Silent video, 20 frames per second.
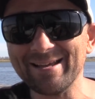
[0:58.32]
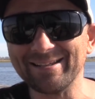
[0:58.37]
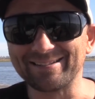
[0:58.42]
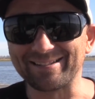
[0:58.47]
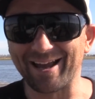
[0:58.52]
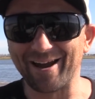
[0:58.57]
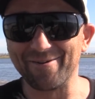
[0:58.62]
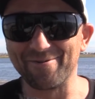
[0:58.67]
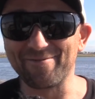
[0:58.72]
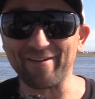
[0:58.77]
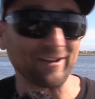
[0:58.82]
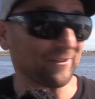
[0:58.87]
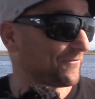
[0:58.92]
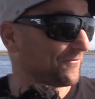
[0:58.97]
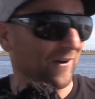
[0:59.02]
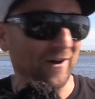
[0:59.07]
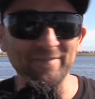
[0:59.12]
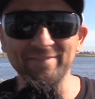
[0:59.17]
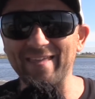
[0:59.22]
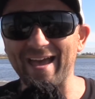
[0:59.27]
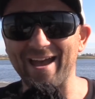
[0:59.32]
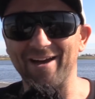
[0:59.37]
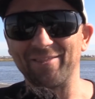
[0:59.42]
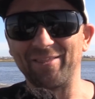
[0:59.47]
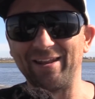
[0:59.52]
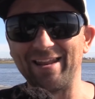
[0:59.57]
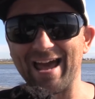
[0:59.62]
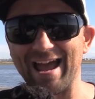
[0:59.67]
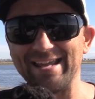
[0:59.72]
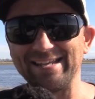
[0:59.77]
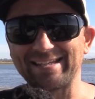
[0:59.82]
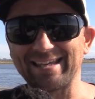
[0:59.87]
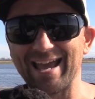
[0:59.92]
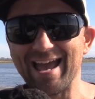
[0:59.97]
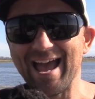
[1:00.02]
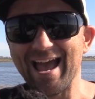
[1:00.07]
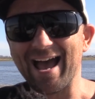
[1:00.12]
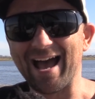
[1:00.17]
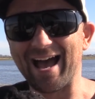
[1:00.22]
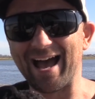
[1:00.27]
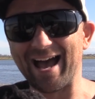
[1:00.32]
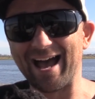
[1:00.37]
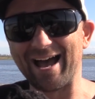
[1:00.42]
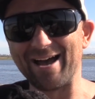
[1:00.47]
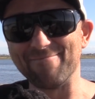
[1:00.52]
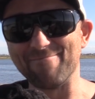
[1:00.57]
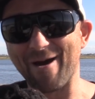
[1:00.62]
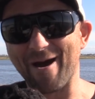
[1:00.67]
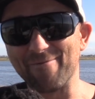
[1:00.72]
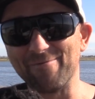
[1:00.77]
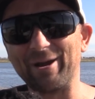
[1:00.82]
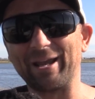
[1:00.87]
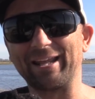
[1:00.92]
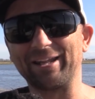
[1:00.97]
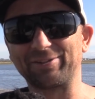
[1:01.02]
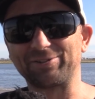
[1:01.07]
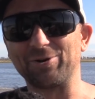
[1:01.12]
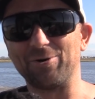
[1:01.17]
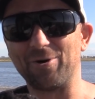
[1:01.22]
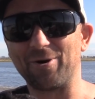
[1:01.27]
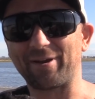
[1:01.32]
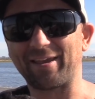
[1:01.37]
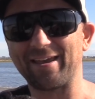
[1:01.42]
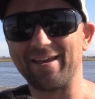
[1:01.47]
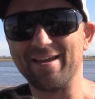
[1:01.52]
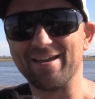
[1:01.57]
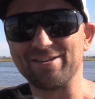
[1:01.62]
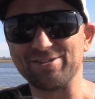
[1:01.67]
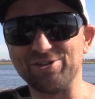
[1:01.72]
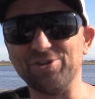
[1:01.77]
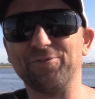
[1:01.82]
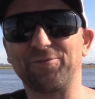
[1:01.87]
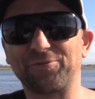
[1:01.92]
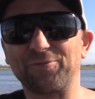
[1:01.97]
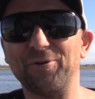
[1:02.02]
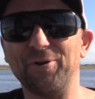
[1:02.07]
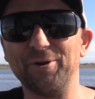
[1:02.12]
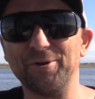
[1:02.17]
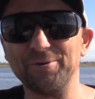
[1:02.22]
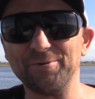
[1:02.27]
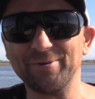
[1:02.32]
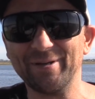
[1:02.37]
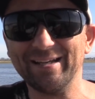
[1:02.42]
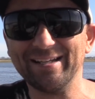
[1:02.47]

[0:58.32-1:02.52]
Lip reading: So we've had a fun day on the lake, and we're going to talk you through